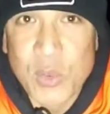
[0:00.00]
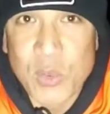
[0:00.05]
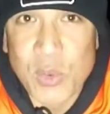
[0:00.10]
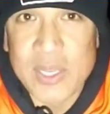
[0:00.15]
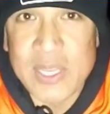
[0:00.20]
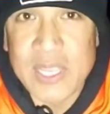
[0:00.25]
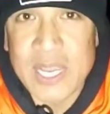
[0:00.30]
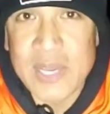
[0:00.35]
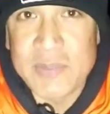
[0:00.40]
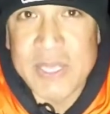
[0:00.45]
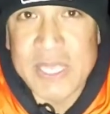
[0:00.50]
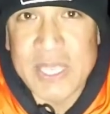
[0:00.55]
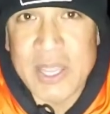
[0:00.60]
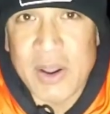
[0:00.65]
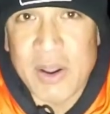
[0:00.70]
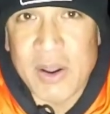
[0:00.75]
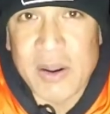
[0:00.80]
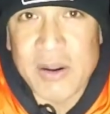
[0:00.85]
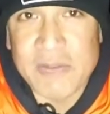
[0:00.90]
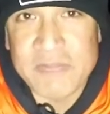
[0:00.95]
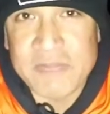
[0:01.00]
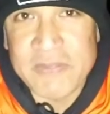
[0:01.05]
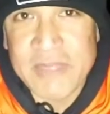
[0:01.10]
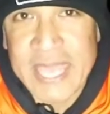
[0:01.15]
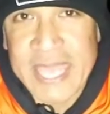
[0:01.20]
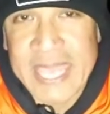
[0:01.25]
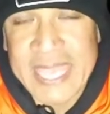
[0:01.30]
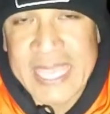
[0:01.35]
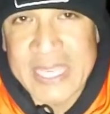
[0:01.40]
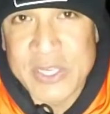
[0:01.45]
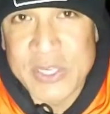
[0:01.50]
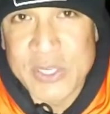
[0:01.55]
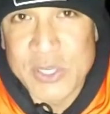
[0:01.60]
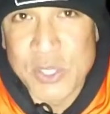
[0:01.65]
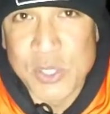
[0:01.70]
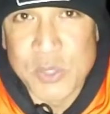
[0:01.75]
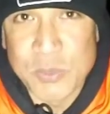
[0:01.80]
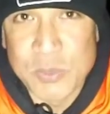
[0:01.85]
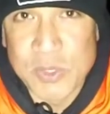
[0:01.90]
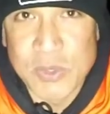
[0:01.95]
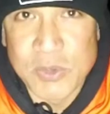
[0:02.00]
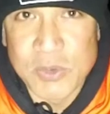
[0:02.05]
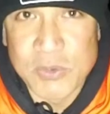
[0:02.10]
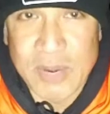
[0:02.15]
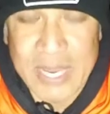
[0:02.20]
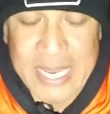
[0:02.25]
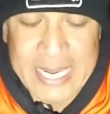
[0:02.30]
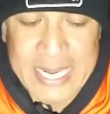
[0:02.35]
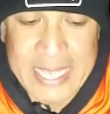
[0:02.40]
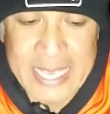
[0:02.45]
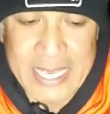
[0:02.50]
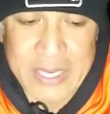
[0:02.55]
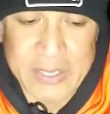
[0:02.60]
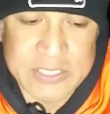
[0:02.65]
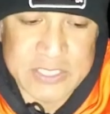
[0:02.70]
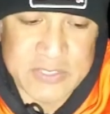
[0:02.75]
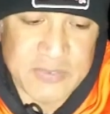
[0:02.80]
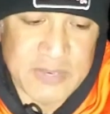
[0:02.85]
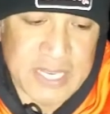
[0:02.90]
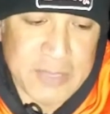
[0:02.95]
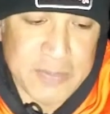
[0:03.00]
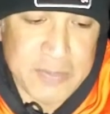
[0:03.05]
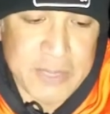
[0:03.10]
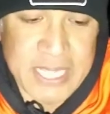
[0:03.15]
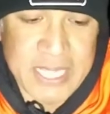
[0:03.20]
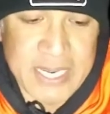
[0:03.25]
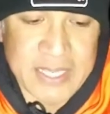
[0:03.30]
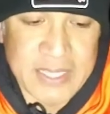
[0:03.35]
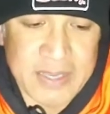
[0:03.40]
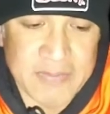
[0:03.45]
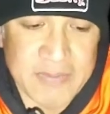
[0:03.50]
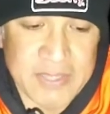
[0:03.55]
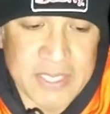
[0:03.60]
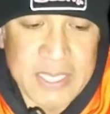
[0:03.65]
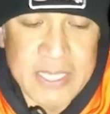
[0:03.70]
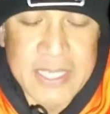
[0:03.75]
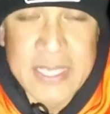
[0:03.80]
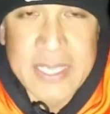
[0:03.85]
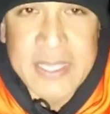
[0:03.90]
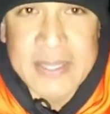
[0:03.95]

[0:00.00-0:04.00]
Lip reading: We're coming off a new moon right now. It's very beginning of it.